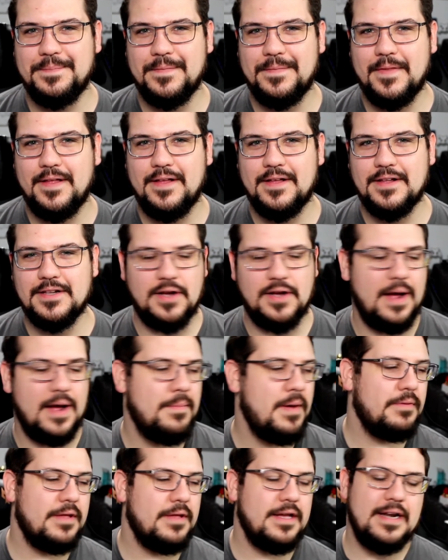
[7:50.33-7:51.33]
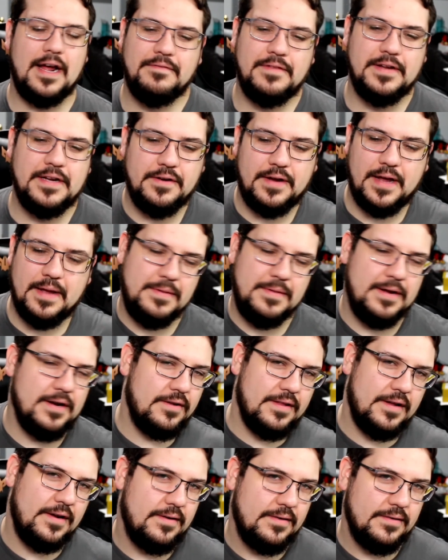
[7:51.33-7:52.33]
So I might play an odd video game here and
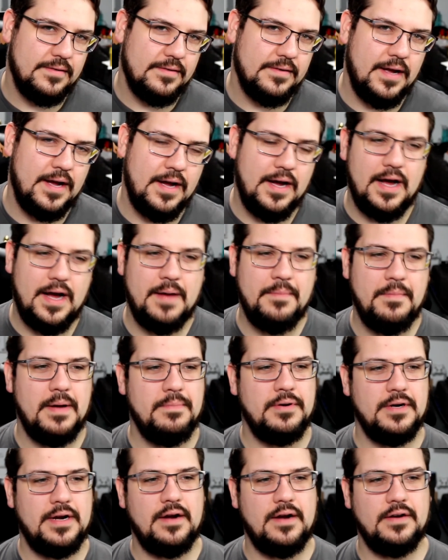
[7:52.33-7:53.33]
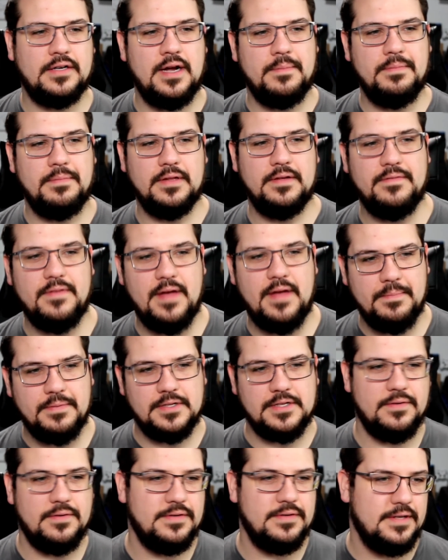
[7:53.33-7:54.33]
there. Uh, I might put out a couple of
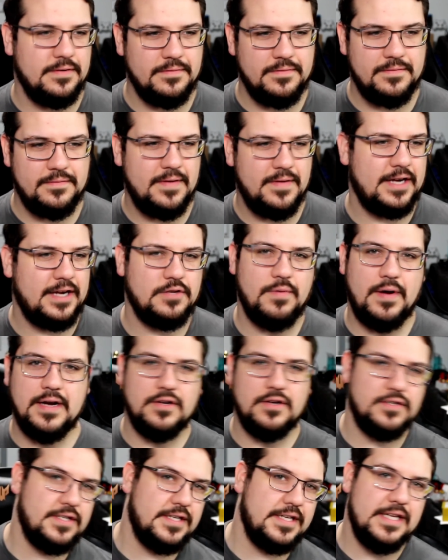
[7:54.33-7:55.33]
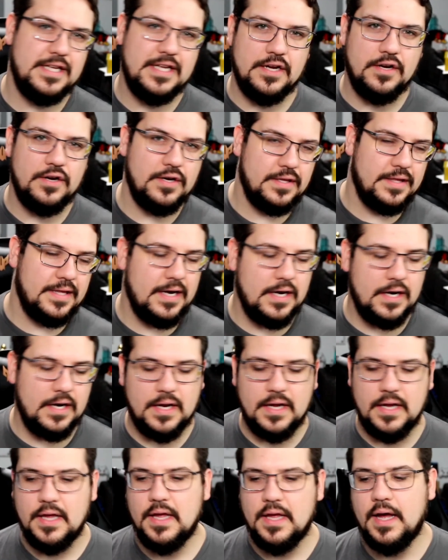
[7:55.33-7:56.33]
episodes of X, Y, or Z here and there.
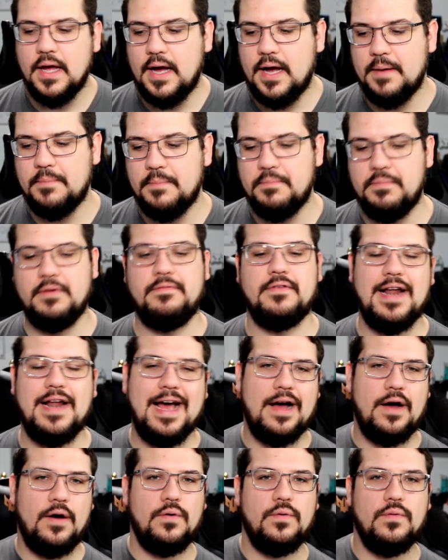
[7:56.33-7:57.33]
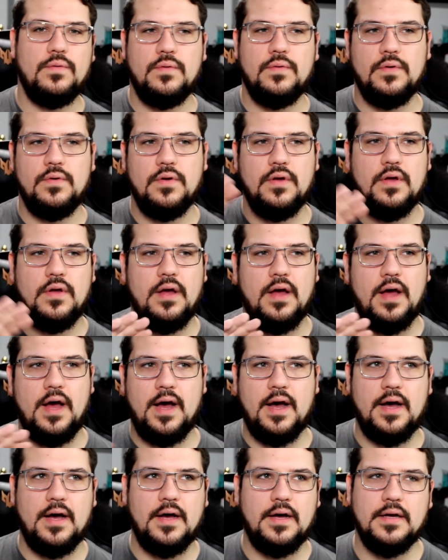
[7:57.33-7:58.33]
Uh, but for now,
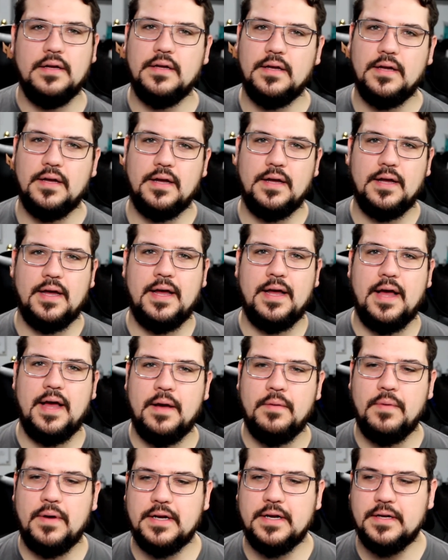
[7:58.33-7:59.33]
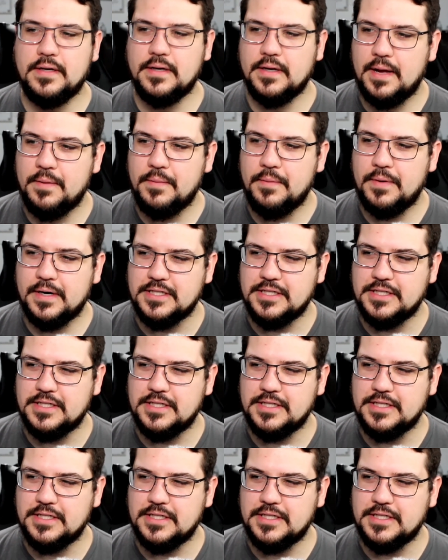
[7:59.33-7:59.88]
uh, I want to I want to